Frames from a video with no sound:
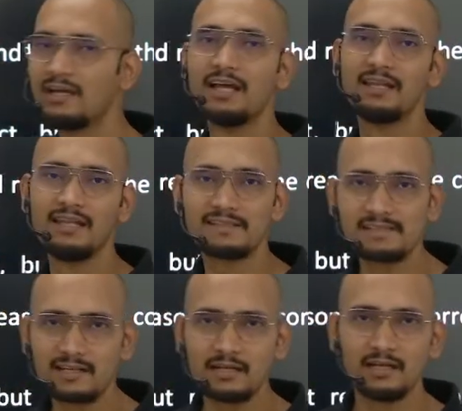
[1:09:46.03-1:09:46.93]
lesser,
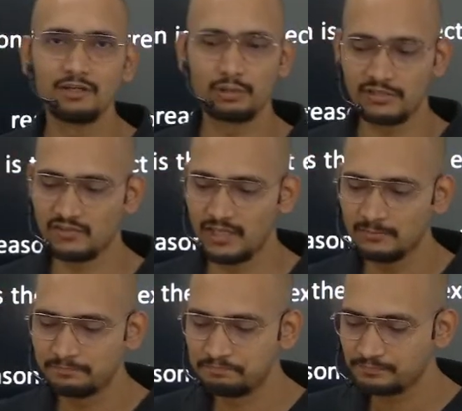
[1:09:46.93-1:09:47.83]
you can see,
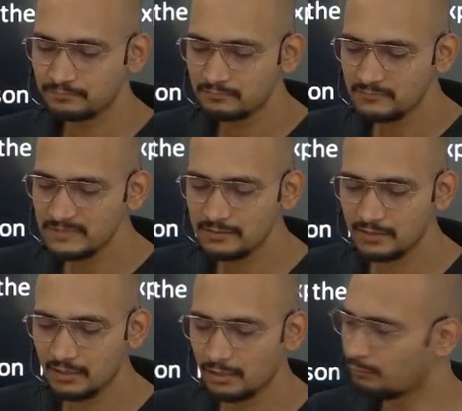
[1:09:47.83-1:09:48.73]

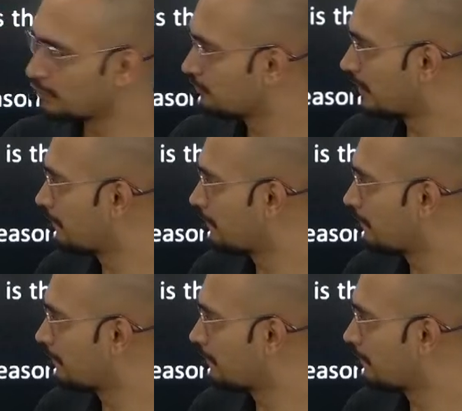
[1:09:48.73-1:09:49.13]
what to say.